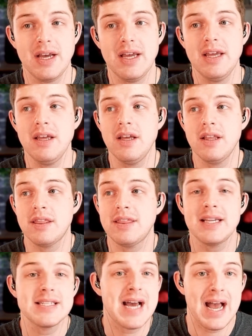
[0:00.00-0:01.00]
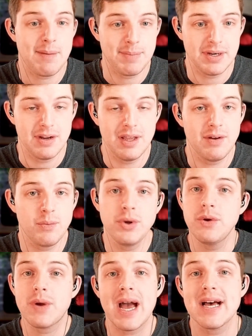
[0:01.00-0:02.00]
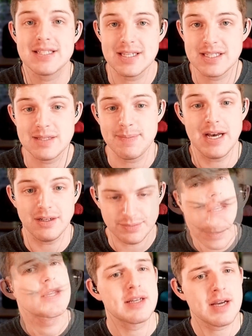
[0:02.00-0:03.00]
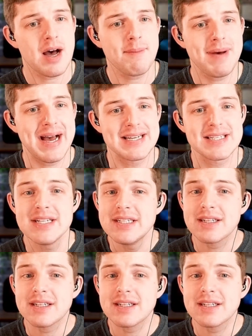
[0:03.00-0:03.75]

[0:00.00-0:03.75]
thing to happen when you cast a spell. Combat.